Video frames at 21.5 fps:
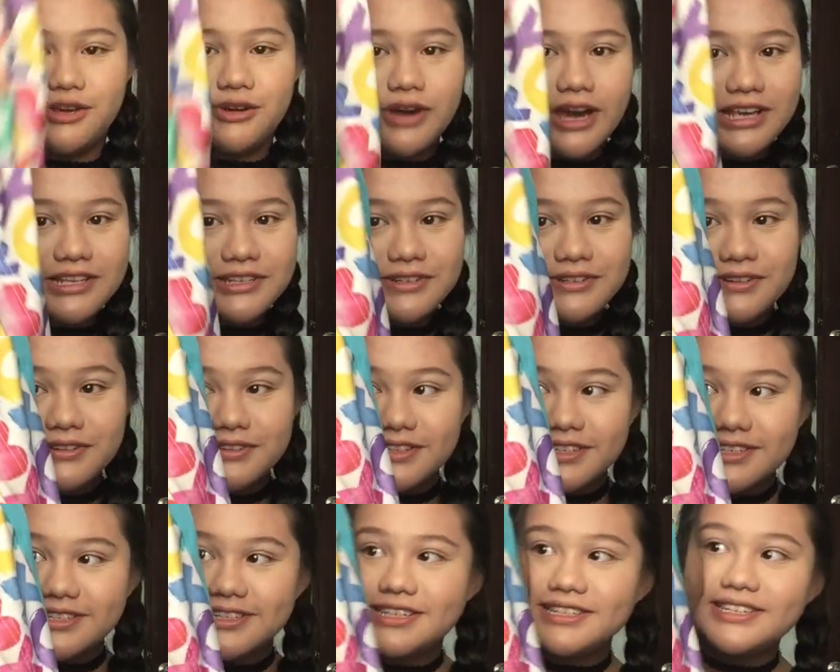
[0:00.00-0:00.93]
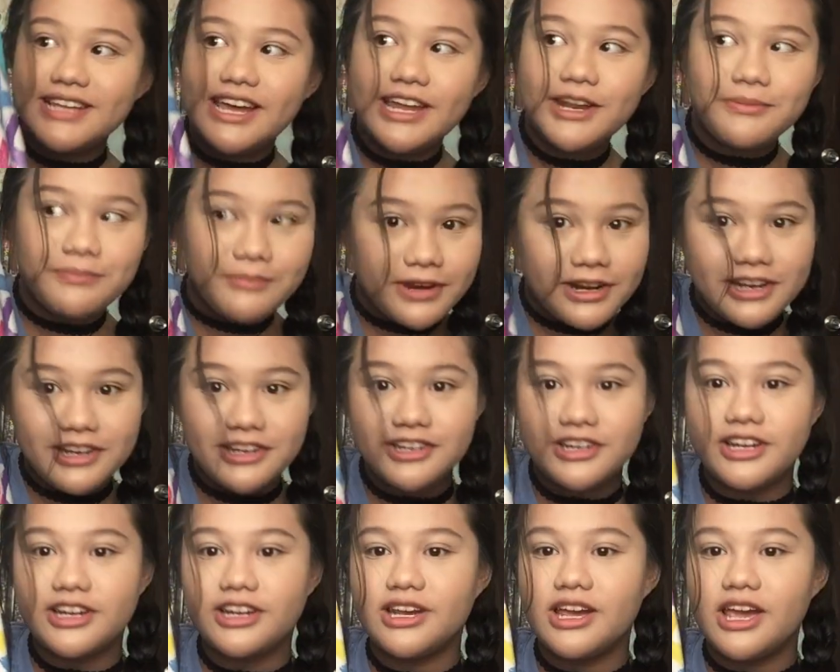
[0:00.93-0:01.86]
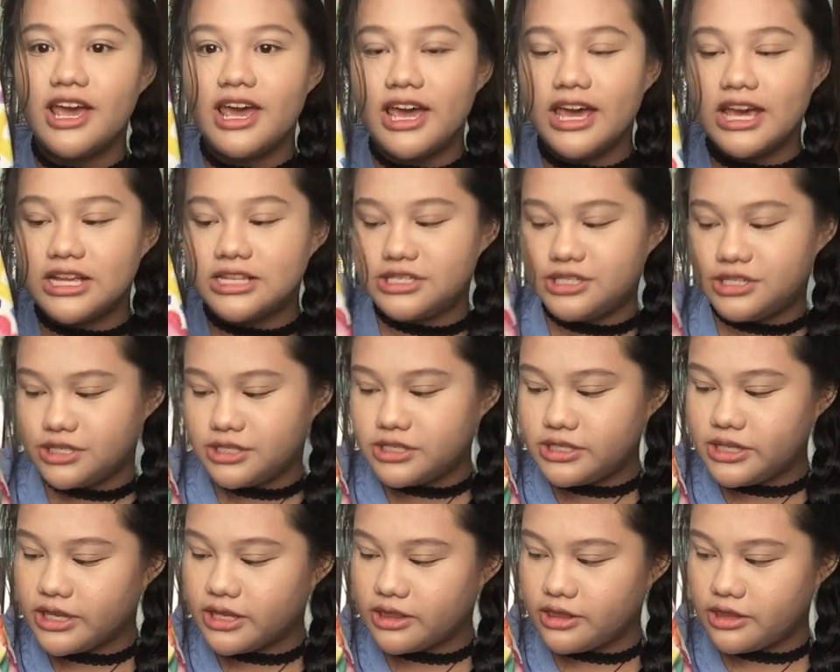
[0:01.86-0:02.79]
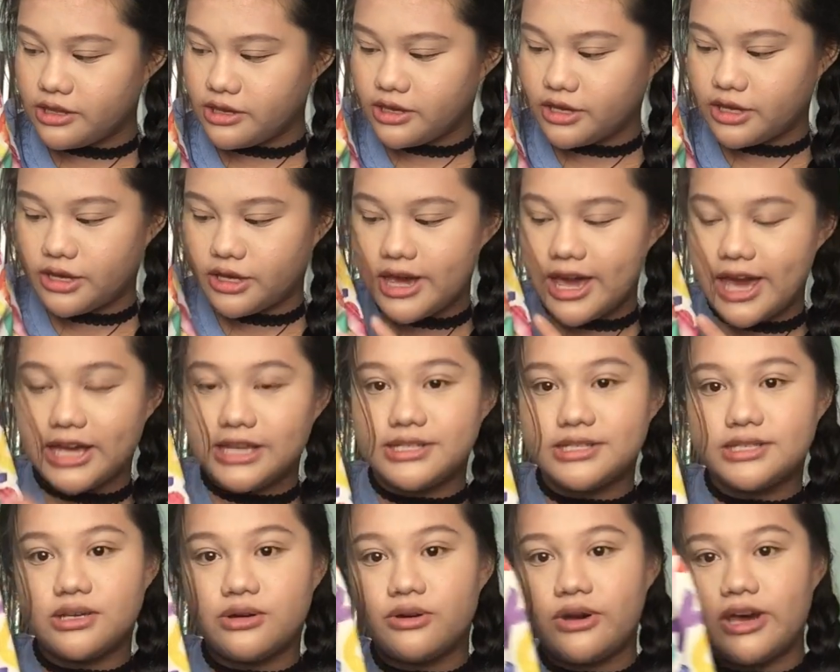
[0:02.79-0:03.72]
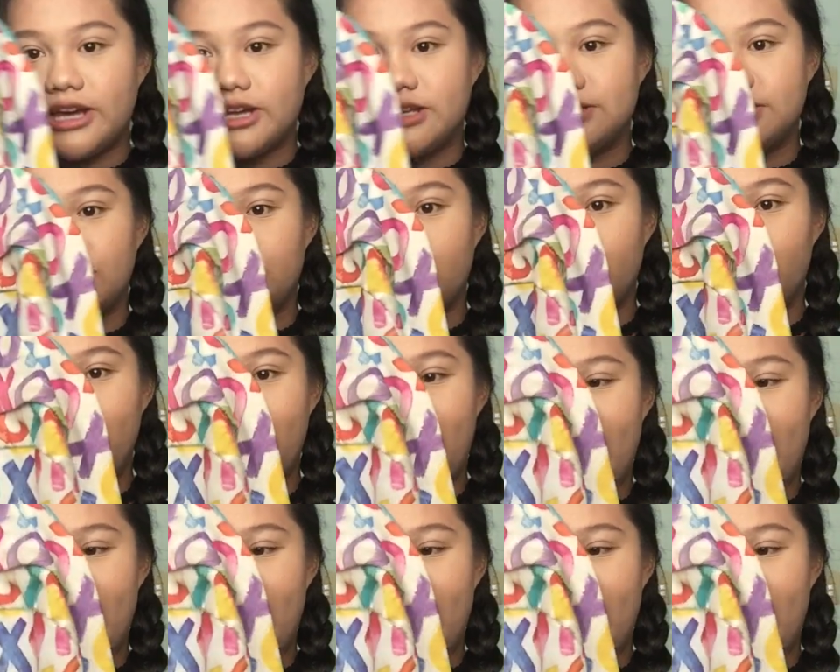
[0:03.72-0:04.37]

You guys all know this design, I'm pretty sure. It's just like the XOXO